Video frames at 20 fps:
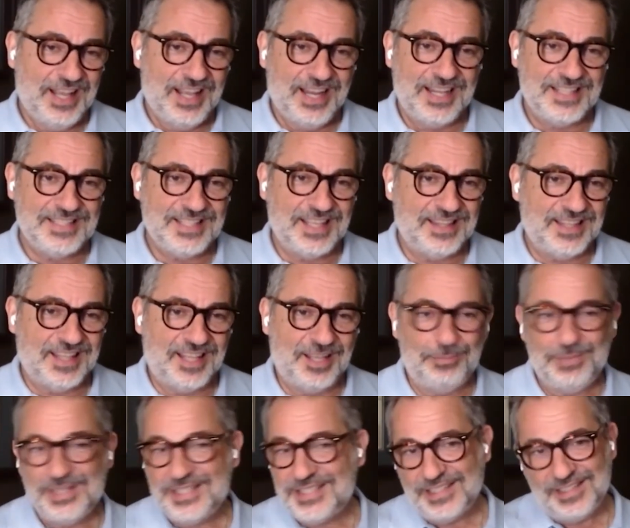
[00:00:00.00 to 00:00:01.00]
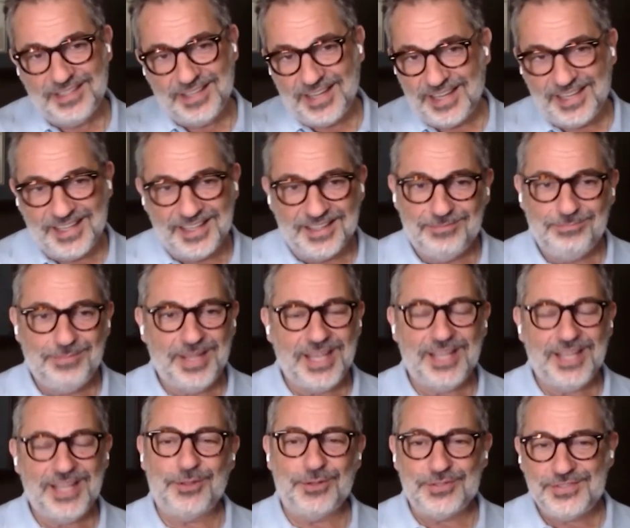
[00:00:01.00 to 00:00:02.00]
And I said to him, listen, I can
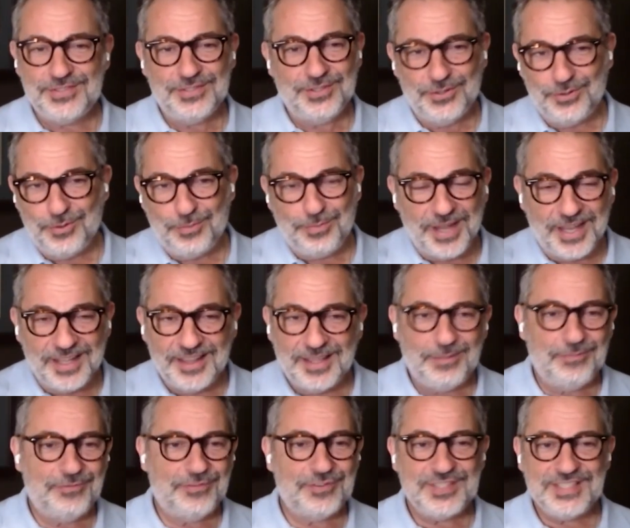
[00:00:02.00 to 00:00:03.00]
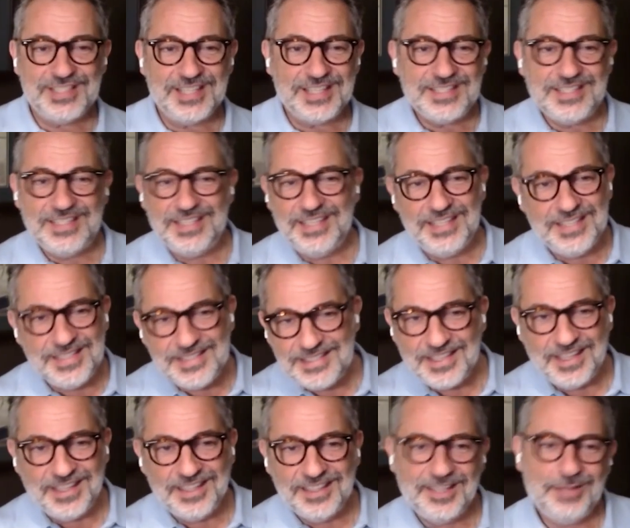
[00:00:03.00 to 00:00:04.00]
make those. You're buying them for 16,
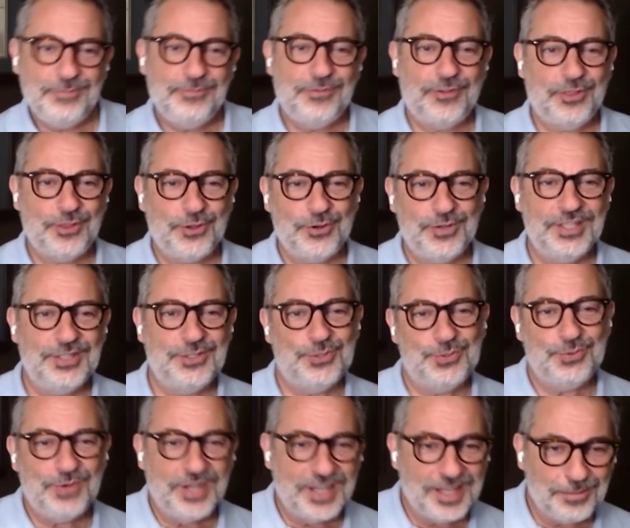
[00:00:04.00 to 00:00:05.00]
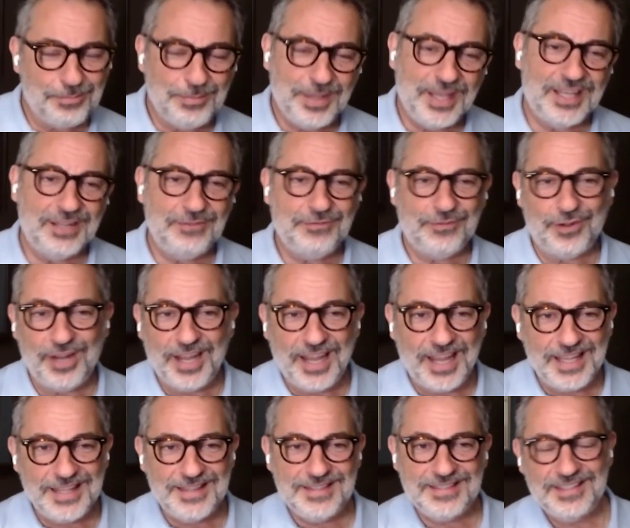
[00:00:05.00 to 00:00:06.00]
selling them for 32. I can make it for
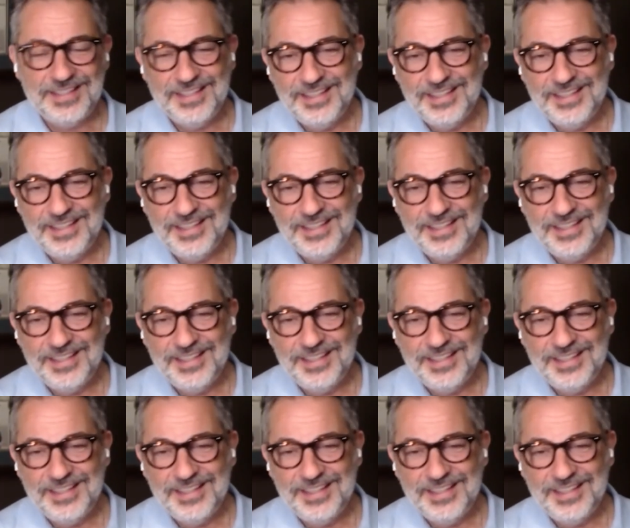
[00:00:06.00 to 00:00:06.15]
8.